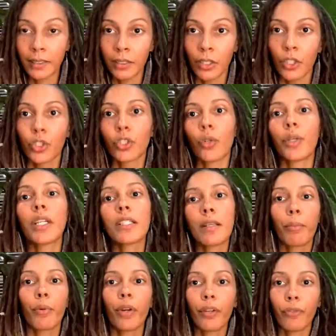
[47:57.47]
So it is
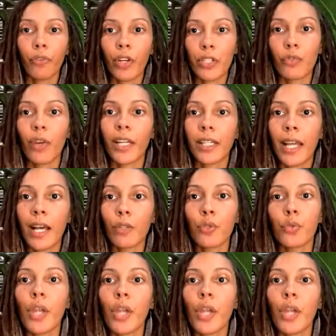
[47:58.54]
important for us right now to